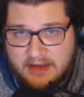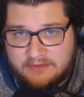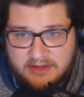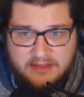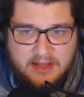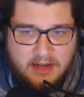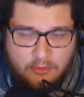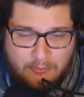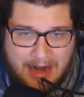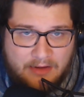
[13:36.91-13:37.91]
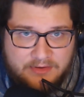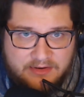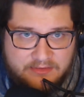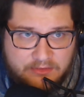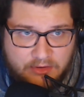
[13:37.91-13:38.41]
Everything around it
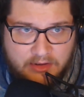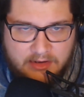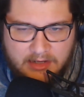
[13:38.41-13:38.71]
is good.